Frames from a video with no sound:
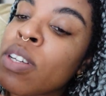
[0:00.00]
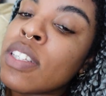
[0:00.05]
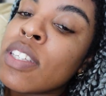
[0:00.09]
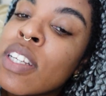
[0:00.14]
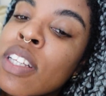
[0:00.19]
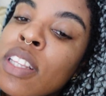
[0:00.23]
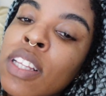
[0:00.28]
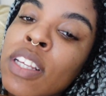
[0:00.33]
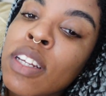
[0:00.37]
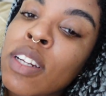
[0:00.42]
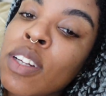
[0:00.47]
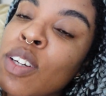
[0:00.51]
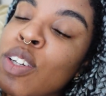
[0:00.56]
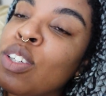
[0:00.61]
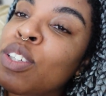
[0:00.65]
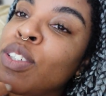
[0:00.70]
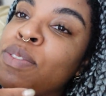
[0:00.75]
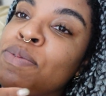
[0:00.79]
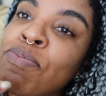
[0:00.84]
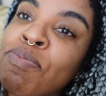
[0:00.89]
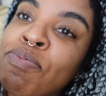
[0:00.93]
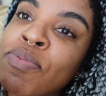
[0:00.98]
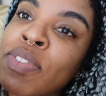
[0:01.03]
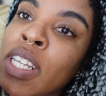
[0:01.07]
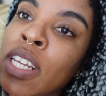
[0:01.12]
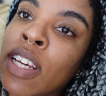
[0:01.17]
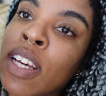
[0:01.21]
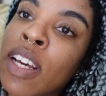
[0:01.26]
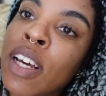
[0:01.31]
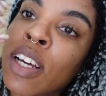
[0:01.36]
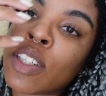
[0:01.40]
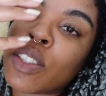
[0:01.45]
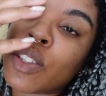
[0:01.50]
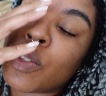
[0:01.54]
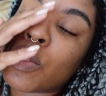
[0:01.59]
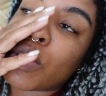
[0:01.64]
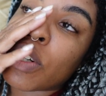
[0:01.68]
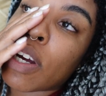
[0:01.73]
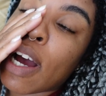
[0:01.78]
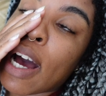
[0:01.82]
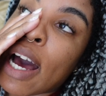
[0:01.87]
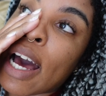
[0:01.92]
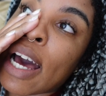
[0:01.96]
is a little
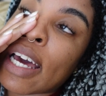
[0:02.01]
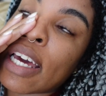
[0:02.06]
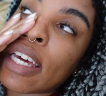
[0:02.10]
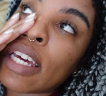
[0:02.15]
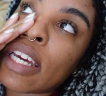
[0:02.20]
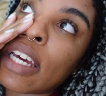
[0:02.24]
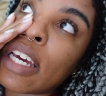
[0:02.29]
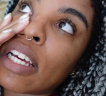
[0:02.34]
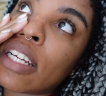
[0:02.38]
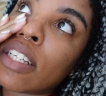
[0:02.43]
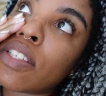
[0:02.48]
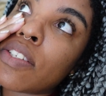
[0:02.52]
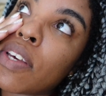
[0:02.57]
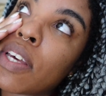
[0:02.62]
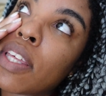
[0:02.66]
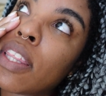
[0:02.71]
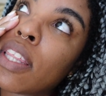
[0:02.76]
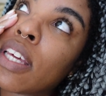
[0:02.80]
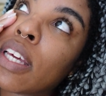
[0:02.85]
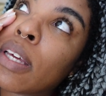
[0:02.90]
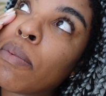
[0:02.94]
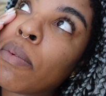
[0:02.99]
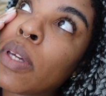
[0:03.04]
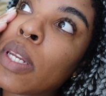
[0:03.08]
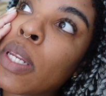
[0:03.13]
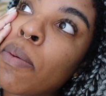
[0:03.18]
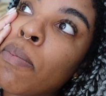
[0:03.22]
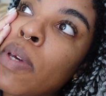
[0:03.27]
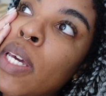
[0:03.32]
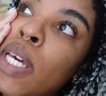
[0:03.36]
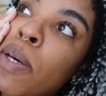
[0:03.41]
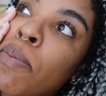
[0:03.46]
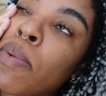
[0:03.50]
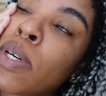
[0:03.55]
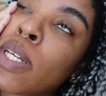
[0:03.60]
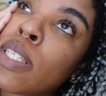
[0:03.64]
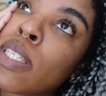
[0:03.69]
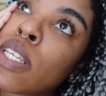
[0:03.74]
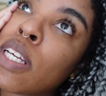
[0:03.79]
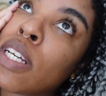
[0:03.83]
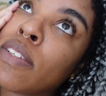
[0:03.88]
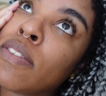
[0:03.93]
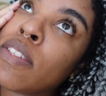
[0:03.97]
dry, so I think I'm gonna make
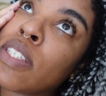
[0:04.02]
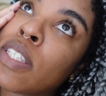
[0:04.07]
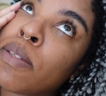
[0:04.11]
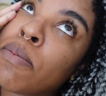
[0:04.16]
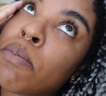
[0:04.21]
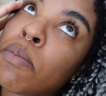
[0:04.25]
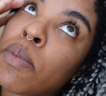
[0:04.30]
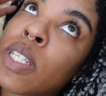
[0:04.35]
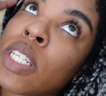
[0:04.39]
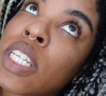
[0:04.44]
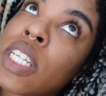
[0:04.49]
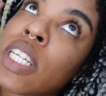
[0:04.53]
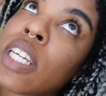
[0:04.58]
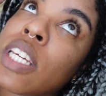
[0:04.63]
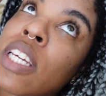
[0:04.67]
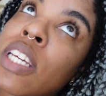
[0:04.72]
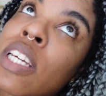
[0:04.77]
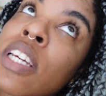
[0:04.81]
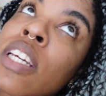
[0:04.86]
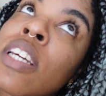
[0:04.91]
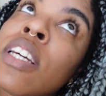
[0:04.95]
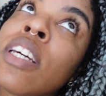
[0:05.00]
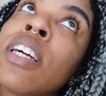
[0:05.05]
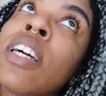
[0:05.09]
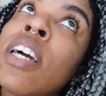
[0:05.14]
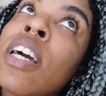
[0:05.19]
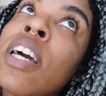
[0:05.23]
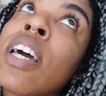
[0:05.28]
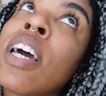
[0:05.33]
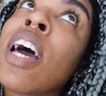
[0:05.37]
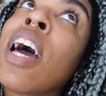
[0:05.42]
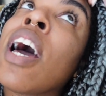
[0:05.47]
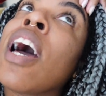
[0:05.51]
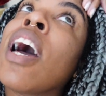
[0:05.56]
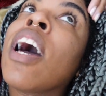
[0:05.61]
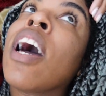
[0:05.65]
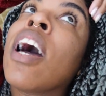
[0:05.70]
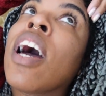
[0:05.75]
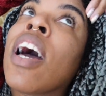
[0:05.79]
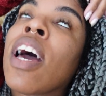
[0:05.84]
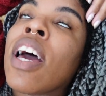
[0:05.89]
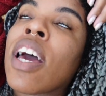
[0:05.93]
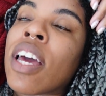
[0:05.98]
myself some tea,
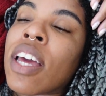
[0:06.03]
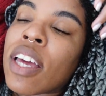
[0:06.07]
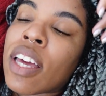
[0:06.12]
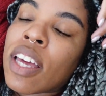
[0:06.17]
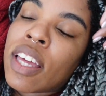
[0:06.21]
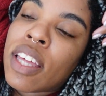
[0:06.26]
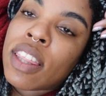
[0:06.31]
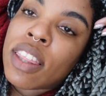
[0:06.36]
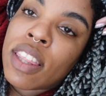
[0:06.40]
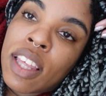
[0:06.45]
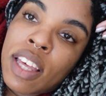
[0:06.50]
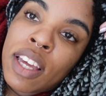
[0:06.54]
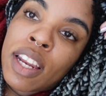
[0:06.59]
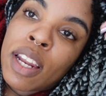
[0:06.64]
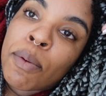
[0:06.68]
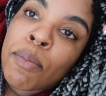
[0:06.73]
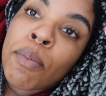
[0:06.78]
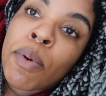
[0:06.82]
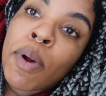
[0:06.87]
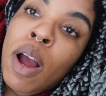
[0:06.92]
and then I'm